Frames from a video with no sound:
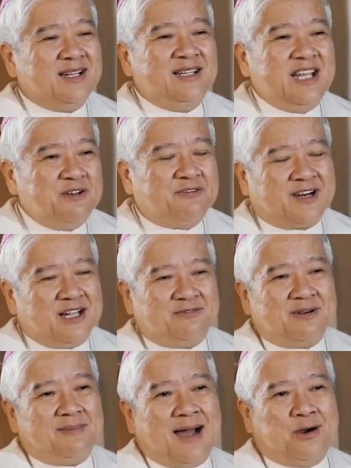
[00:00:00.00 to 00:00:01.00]
different
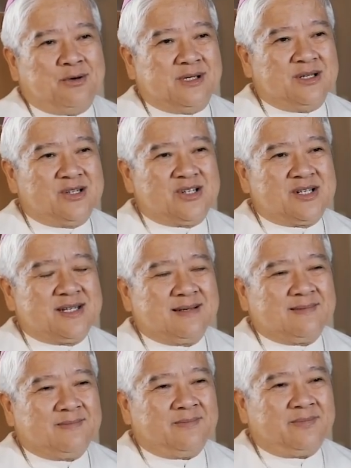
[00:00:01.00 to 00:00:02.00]
from ours.